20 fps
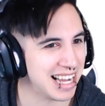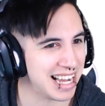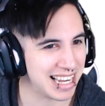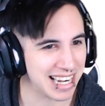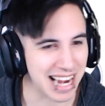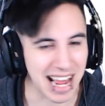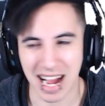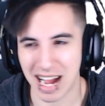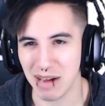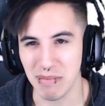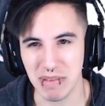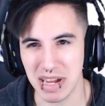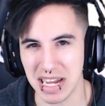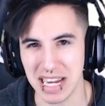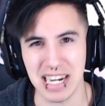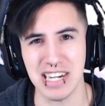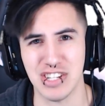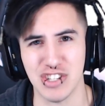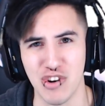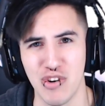And I, am
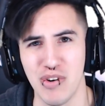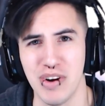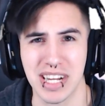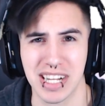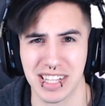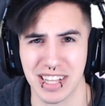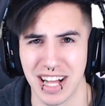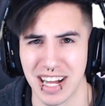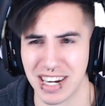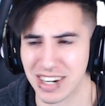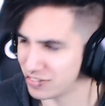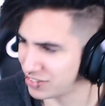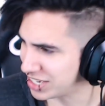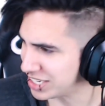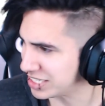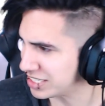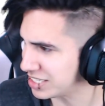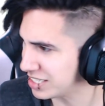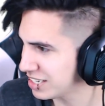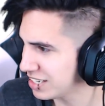not enjoying a lot of
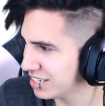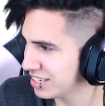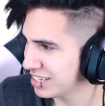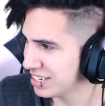this.